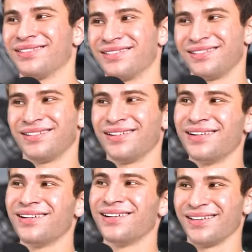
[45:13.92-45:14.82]

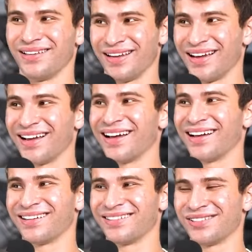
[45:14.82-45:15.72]
Oh damn!
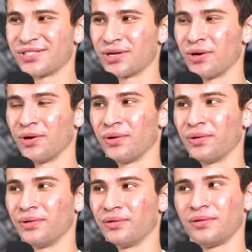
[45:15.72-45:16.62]
Yeah,
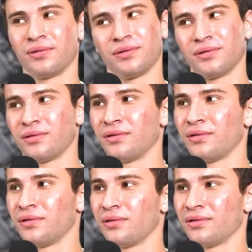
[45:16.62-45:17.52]
so what if it's not a
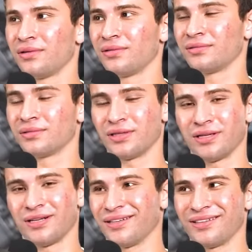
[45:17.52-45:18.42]
prank?
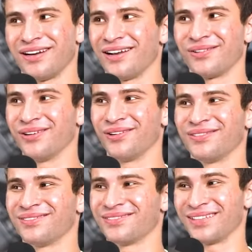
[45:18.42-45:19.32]
Uh, then I don't know.
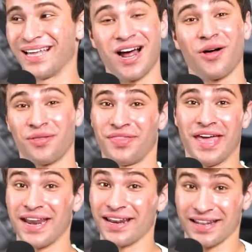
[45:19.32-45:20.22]
Then I'll
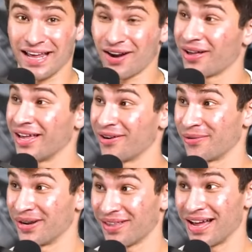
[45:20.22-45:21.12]
then then I'll hit a
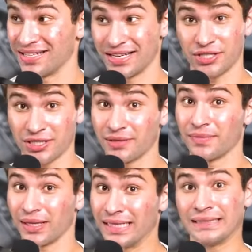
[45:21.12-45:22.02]
realization and
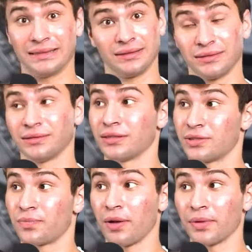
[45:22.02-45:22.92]
be like,
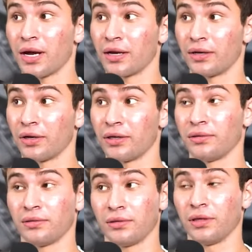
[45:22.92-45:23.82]
it's probably not
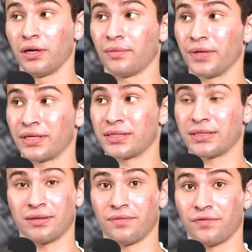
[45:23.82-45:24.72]
good, you know,
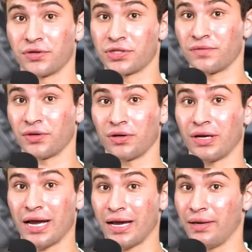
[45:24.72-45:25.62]
because yeah. first of
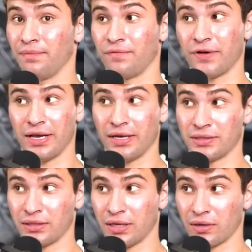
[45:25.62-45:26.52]
all, I'm
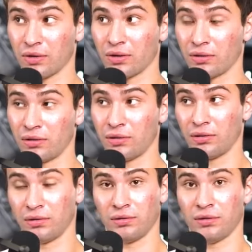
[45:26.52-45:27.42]
financing that car.
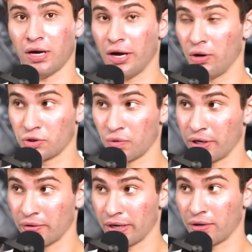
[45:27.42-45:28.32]
I owe
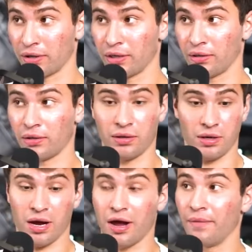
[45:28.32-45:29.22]
20 grand on it.
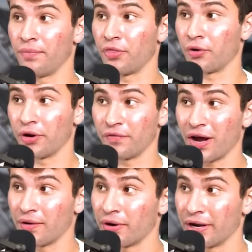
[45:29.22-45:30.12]
I'm
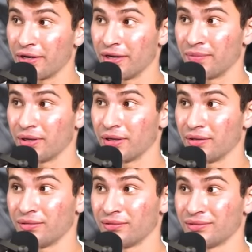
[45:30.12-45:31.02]
35 grand deep in it.